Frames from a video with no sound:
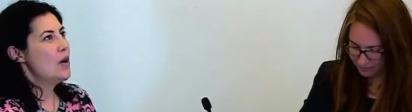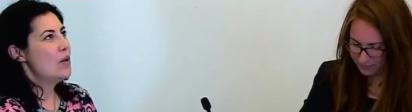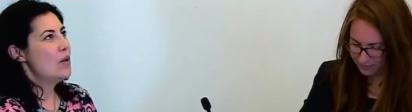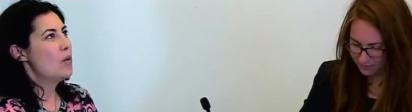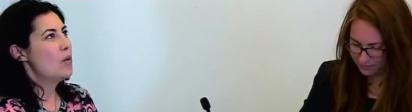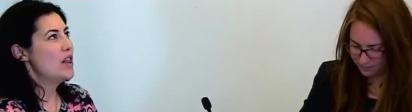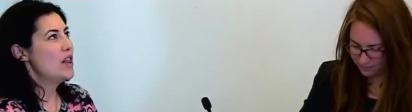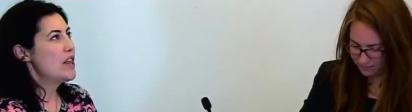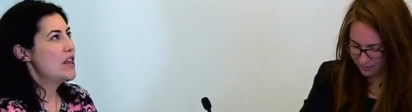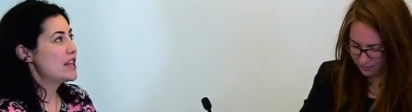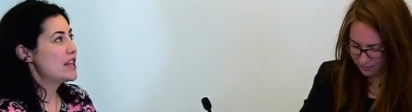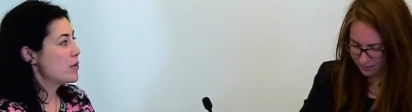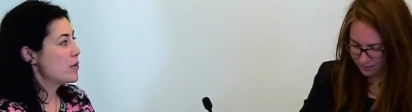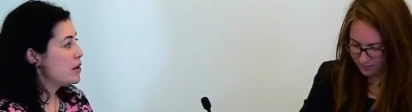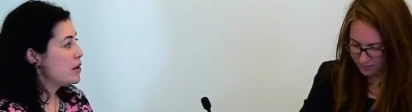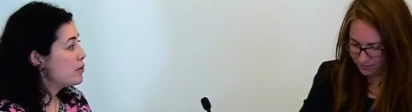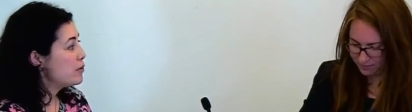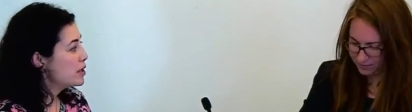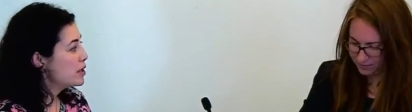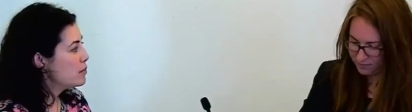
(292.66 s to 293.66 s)
Speaker 1: one thing that
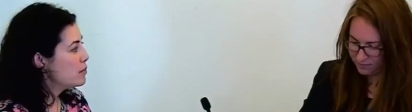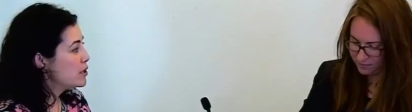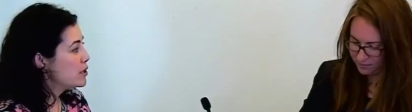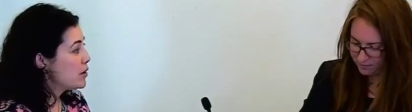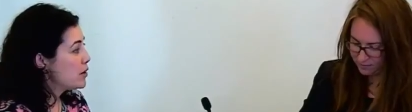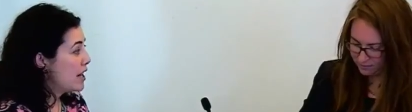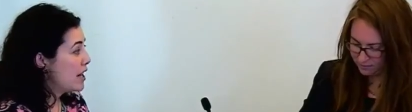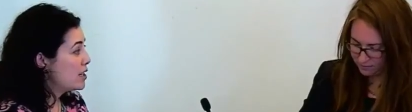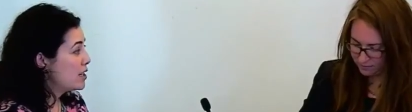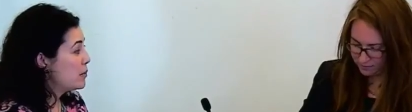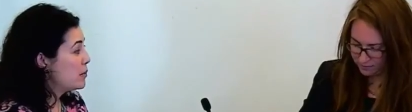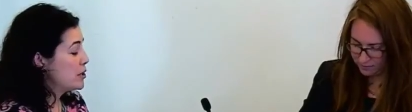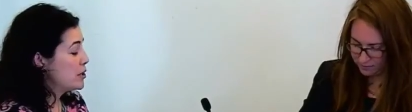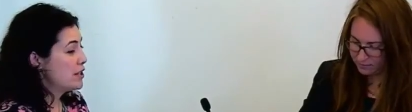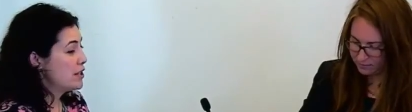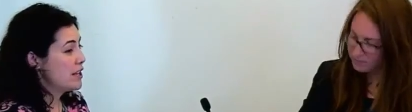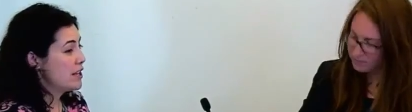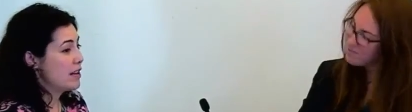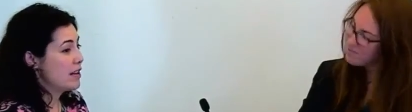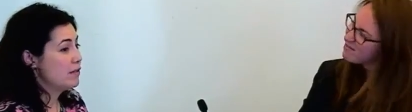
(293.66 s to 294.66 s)
we've really been trying to
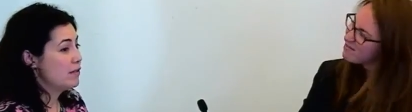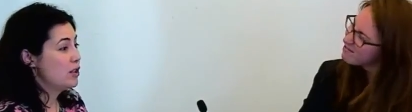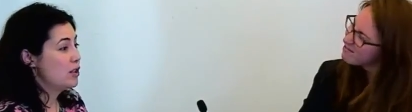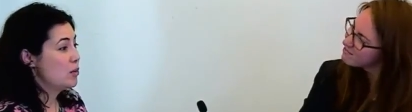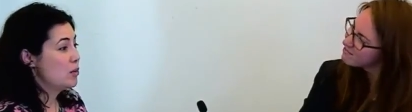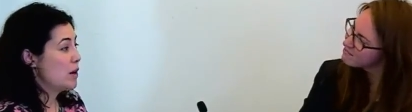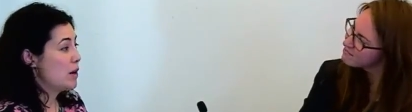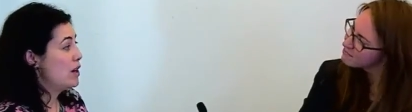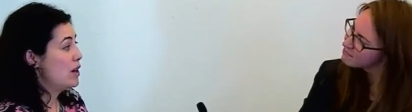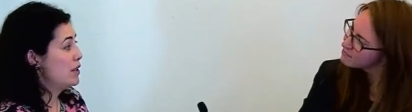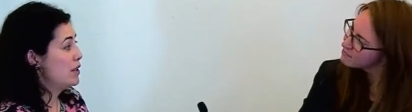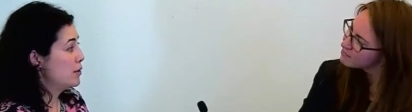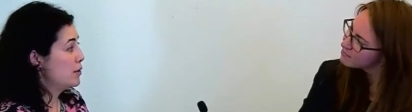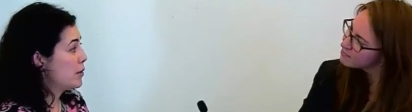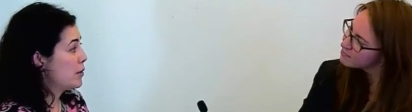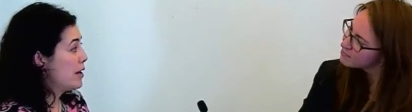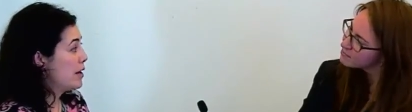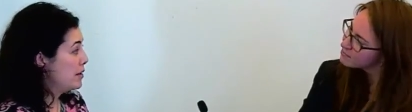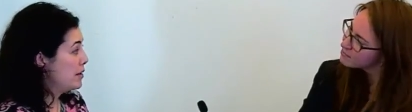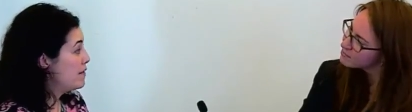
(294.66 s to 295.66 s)
push the envelope on is
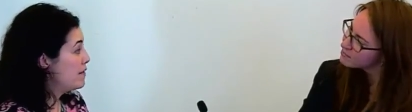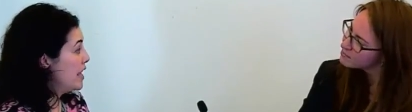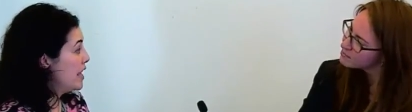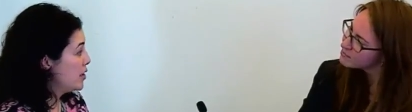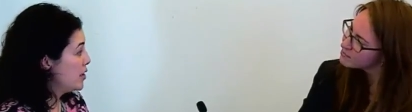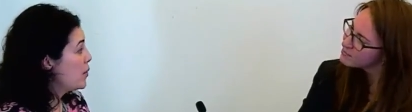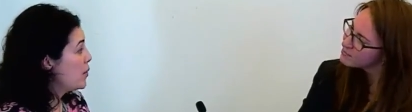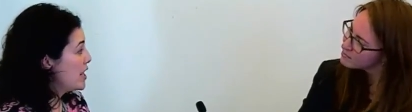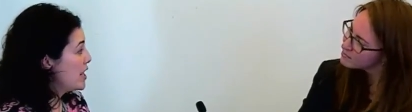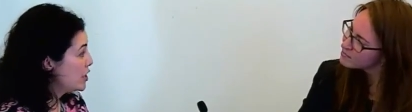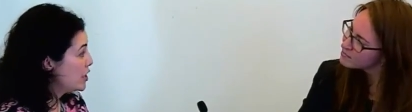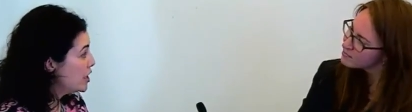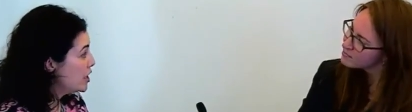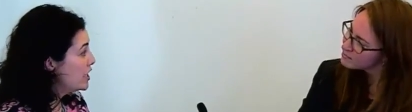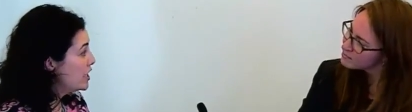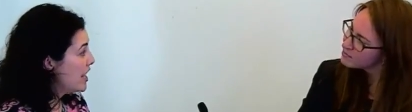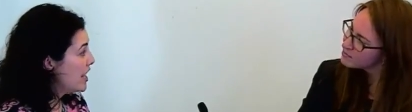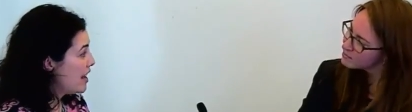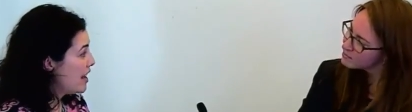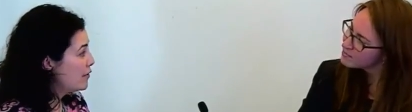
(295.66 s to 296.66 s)
around
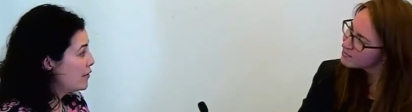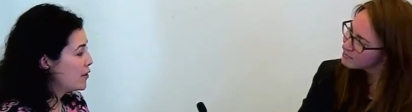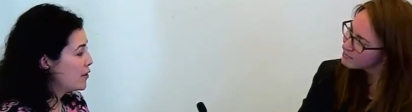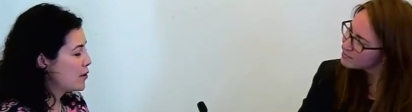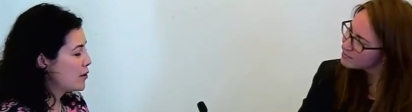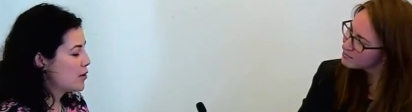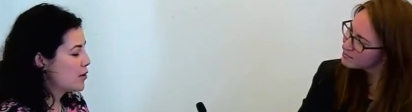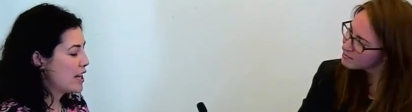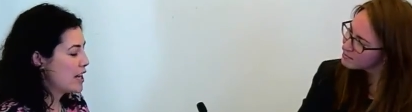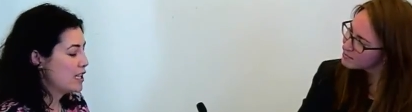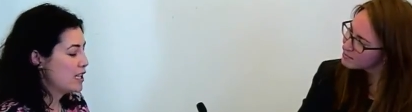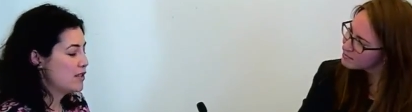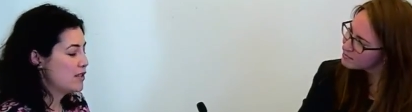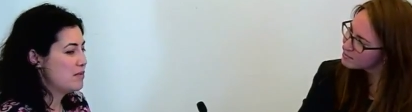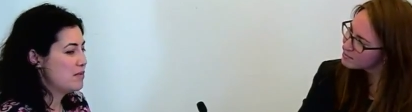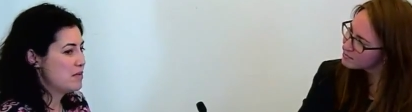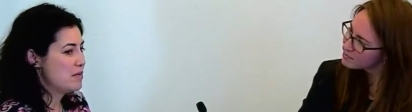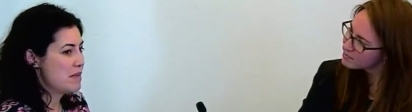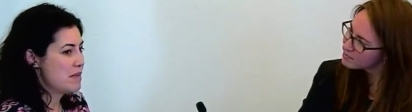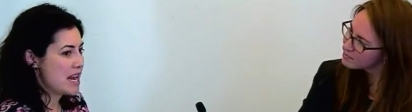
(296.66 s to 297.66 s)
evaluation after the grants
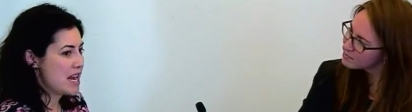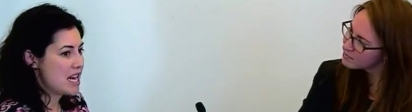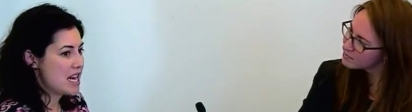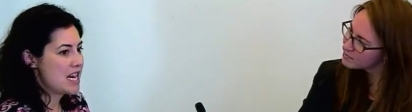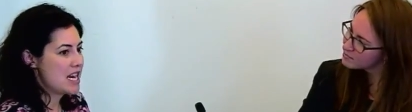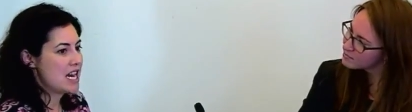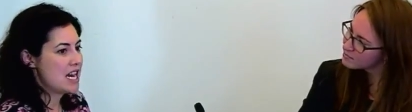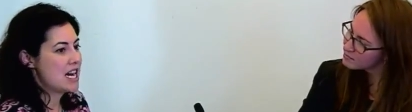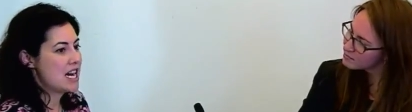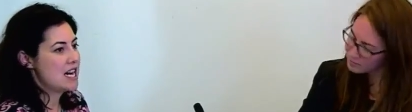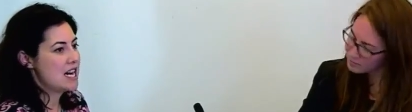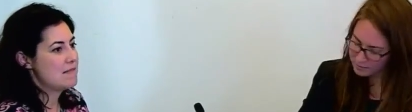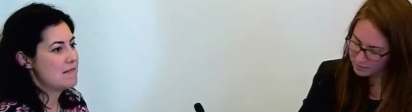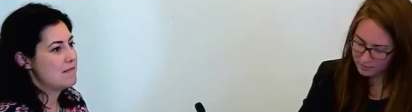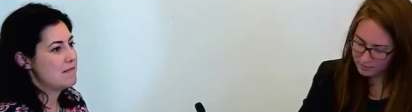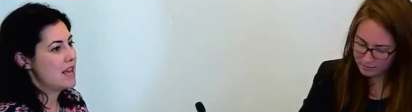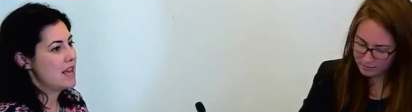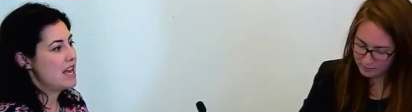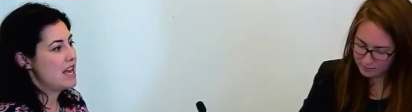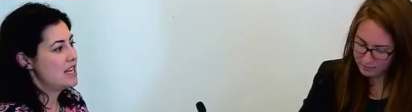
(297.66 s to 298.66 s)
have been made
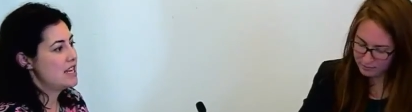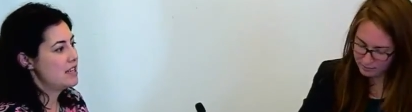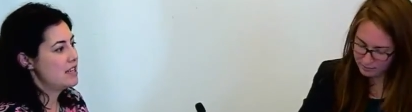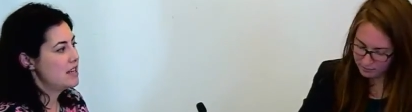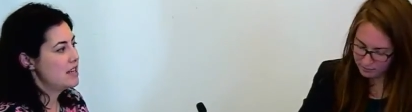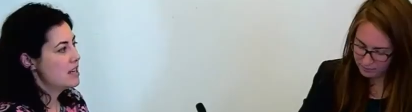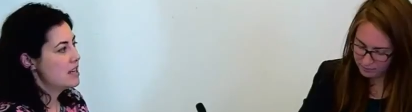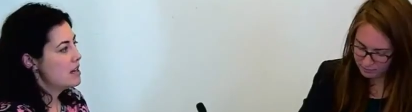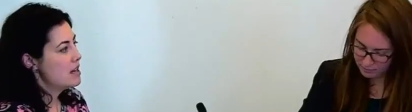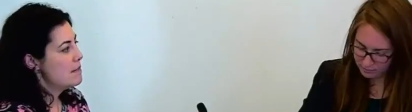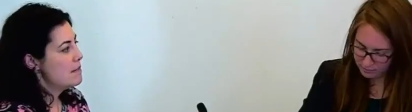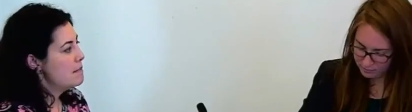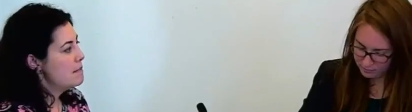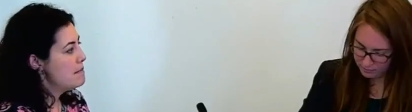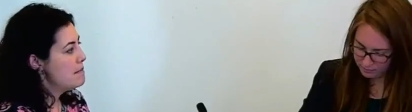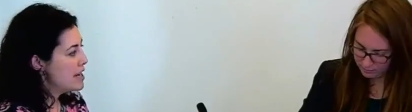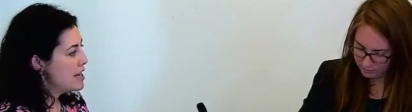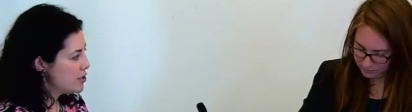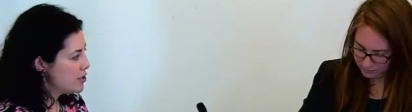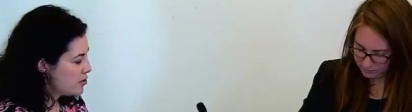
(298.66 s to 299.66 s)
um, and
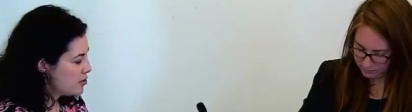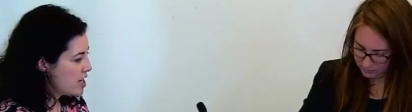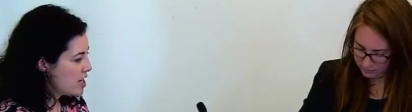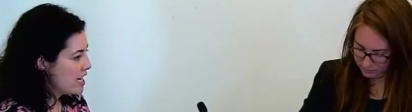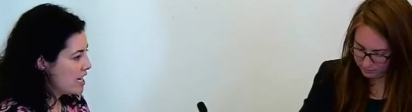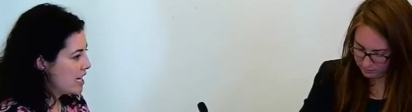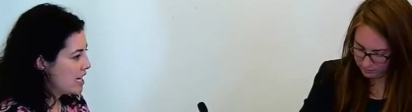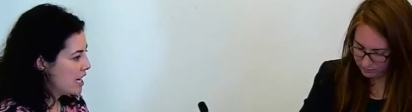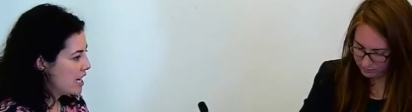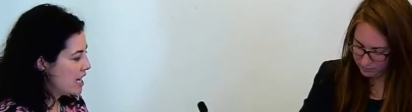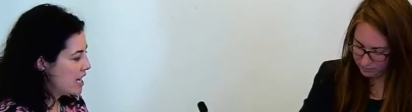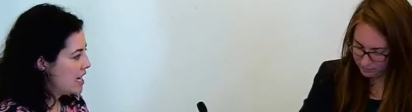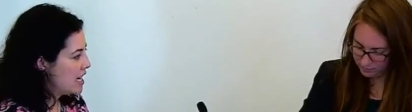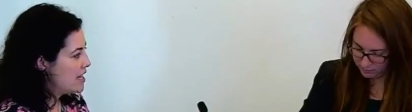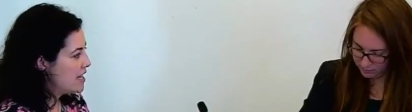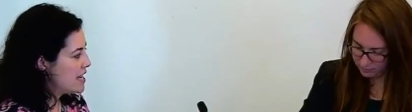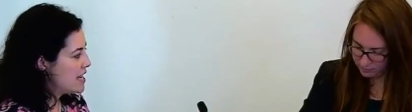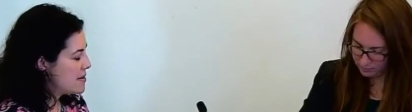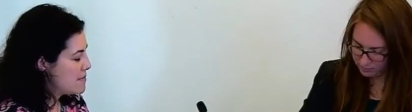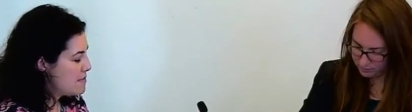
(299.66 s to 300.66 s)
measuring uh,
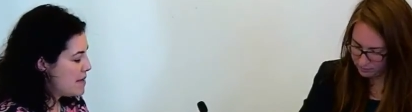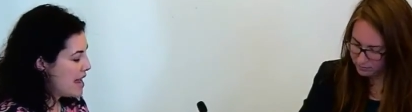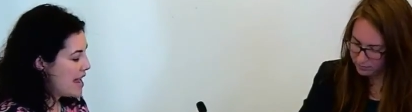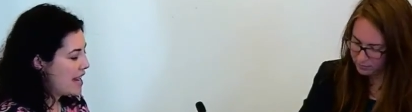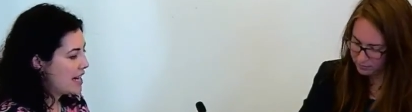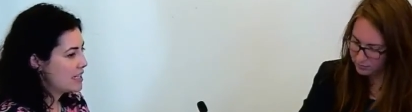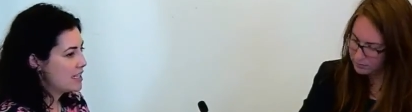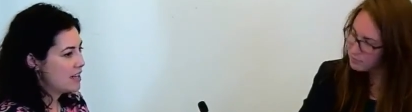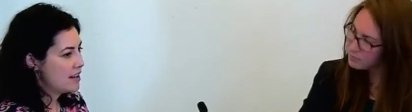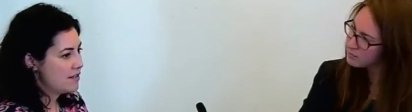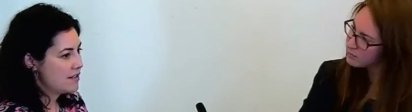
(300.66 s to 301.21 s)
the impact of